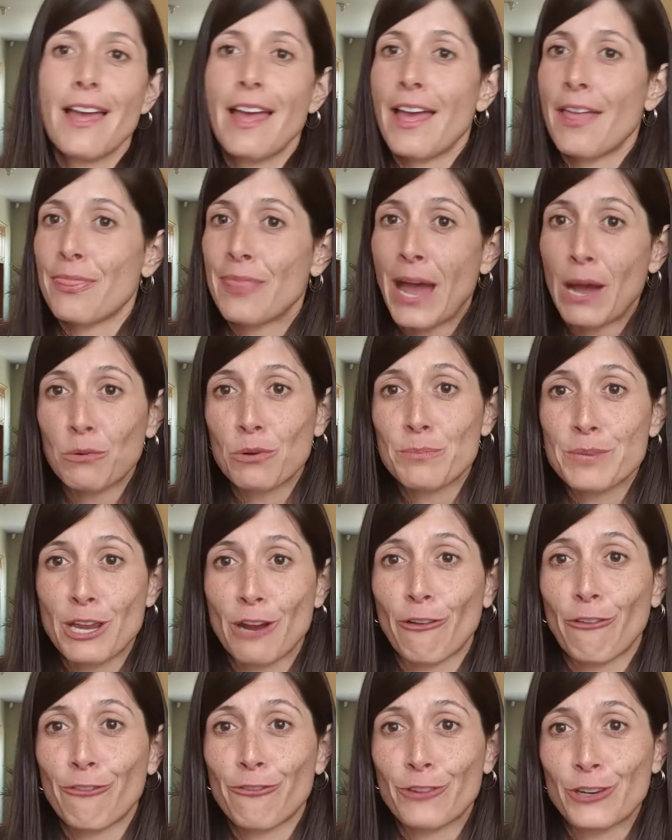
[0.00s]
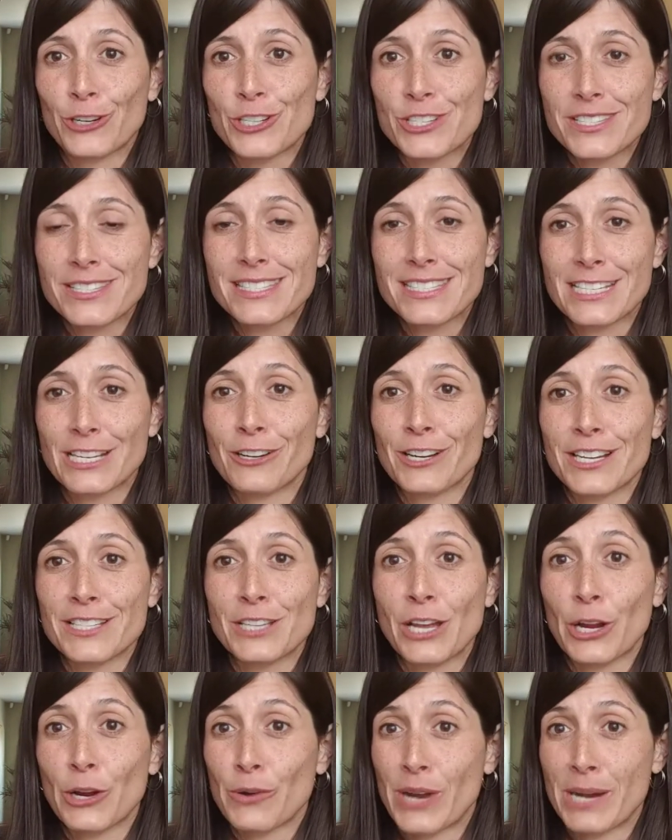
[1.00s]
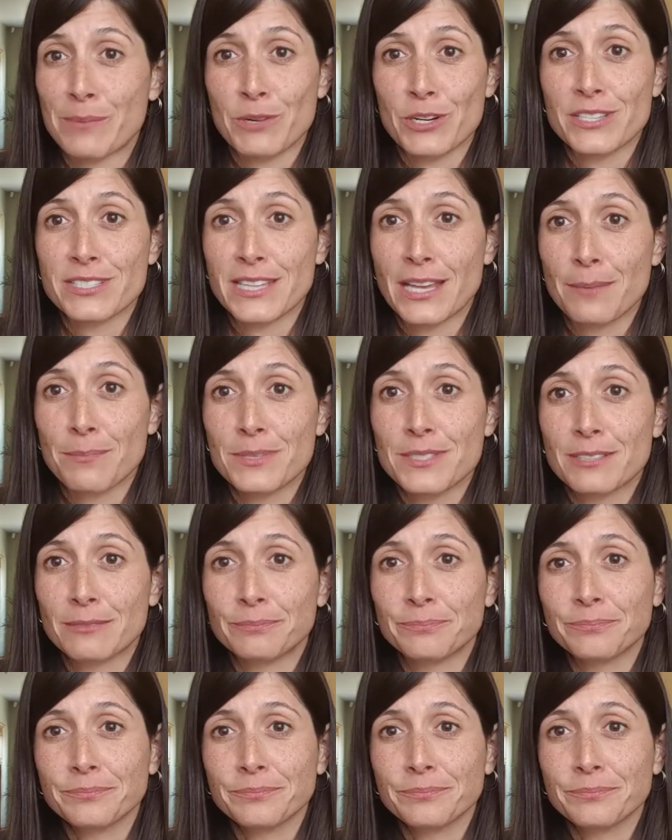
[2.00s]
and that will be our first series on grammar steps.